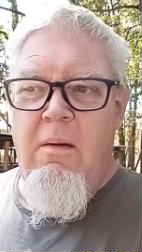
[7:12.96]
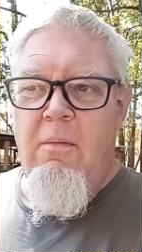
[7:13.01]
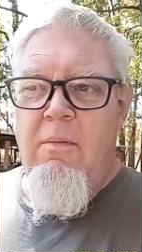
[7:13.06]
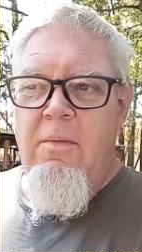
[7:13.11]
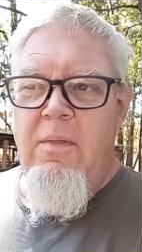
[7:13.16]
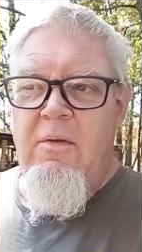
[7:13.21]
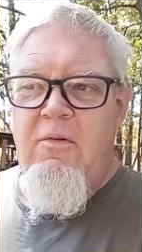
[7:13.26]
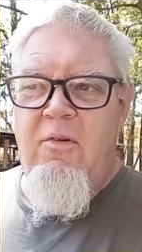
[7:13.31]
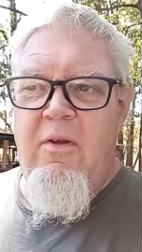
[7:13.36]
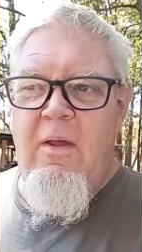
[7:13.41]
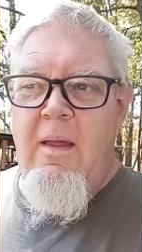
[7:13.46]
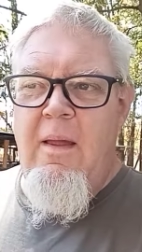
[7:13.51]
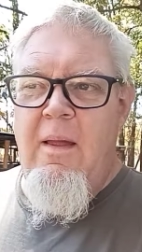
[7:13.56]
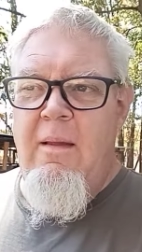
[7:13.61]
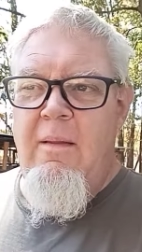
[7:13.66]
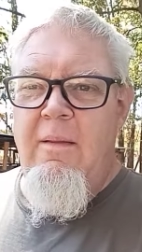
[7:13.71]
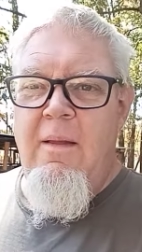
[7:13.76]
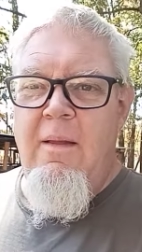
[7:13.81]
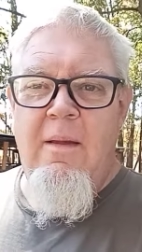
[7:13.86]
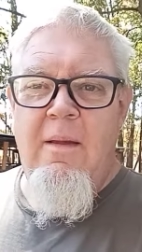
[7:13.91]
the
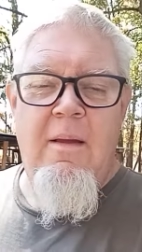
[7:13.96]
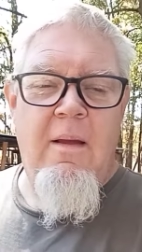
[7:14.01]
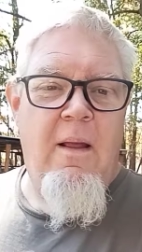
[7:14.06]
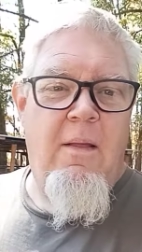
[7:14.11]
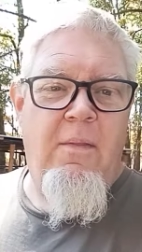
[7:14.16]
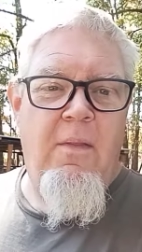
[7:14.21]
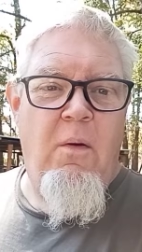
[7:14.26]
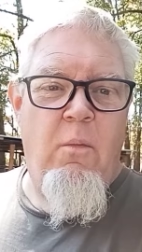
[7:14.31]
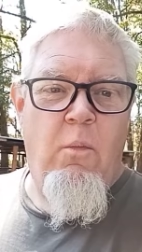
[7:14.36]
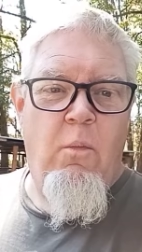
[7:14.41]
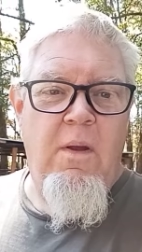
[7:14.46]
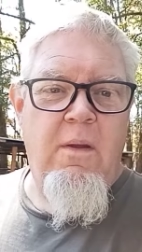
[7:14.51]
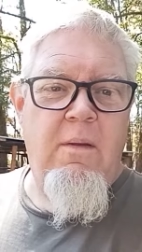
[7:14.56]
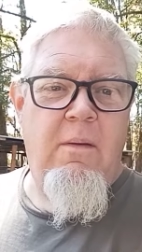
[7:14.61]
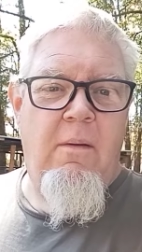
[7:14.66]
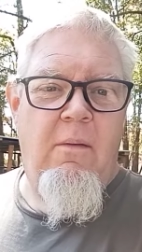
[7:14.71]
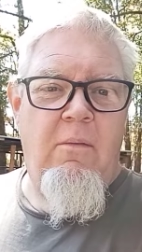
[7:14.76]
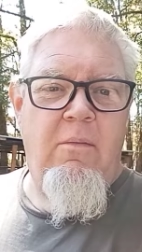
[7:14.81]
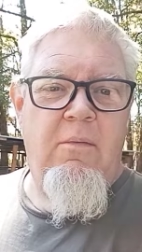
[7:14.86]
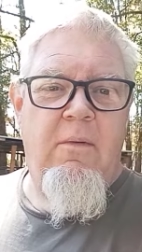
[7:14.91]
shed, and then we
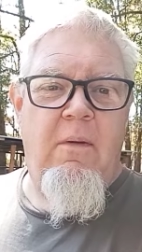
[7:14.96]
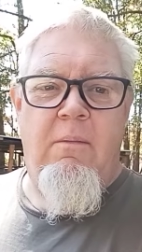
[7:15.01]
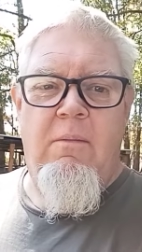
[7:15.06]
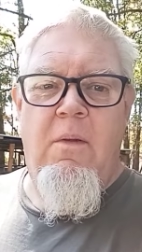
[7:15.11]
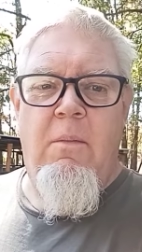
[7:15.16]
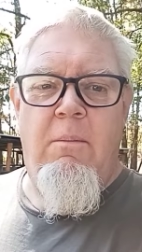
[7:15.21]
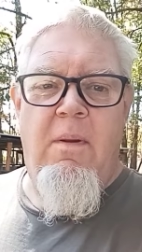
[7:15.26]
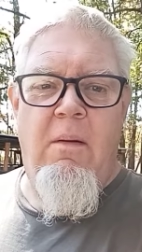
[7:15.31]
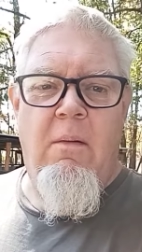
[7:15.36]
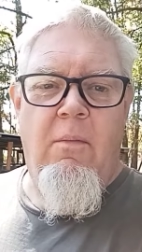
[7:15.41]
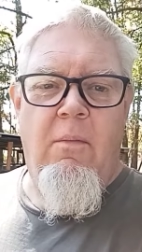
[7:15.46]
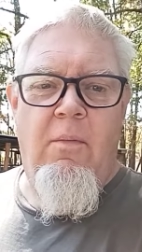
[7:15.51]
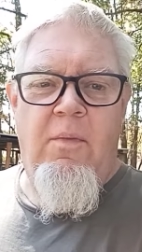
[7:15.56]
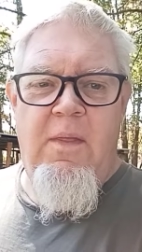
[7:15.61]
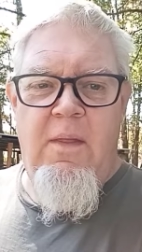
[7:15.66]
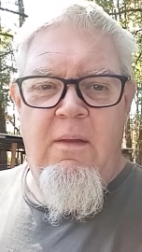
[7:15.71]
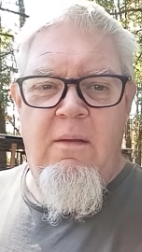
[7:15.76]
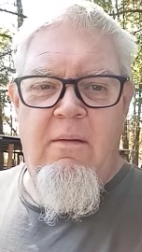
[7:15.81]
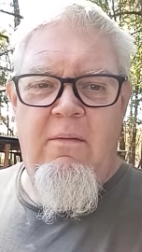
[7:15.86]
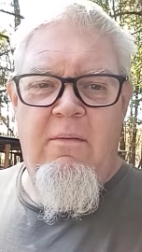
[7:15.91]
used it to build
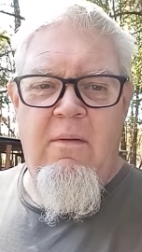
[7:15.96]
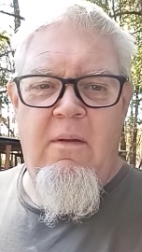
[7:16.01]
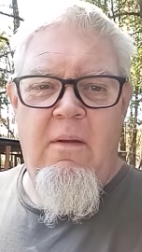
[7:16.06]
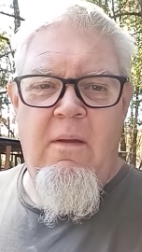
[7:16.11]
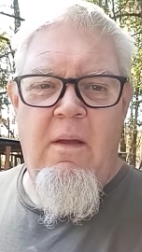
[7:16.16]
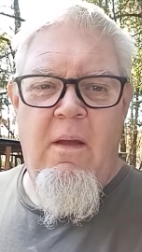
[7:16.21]
this.